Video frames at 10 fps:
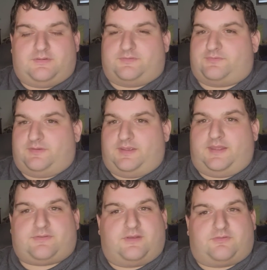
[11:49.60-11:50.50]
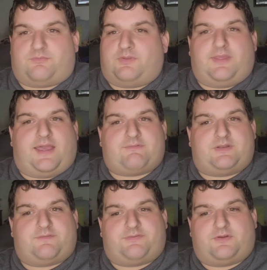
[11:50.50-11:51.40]
it's, it doesn't really have
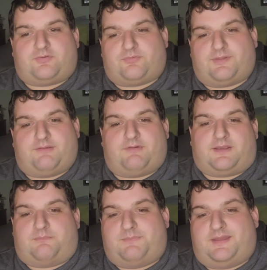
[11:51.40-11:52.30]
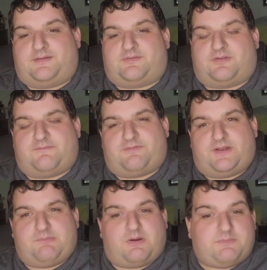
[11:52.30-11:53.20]
enough there to really recommend it. Some
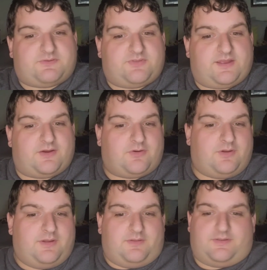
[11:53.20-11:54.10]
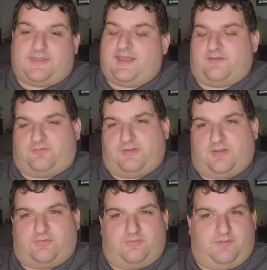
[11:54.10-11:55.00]
funny moments there. The cast
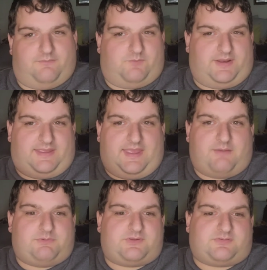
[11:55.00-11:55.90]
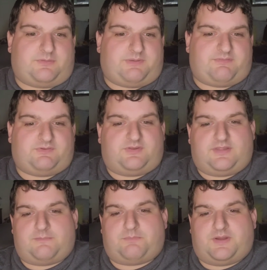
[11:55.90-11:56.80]
does what it can with the script given to
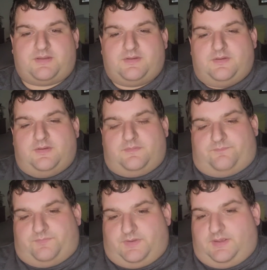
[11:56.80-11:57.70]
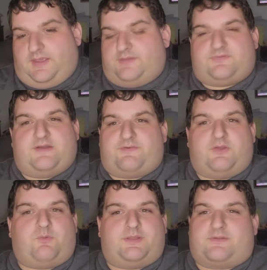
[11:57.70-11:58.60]
them, but it's
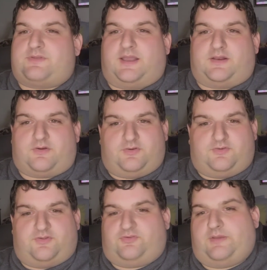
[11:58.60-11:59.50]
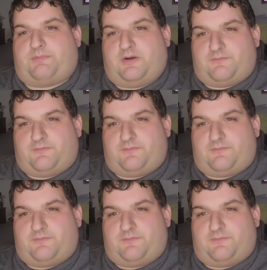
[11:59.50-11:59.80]
definitely one that's not going to hurt you to skip